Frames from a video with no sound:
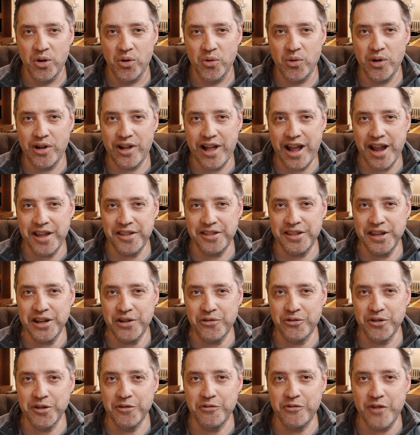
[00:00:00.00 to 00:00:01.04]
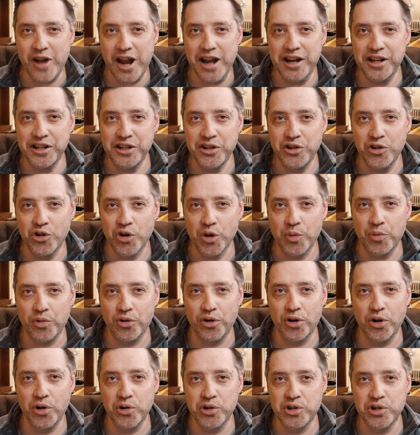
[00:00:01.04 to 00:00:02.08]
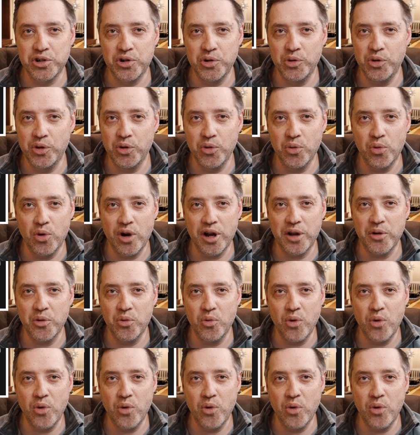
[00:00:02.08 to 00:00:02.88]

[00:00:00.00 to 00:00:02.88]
Well, I think refining your approach to the what,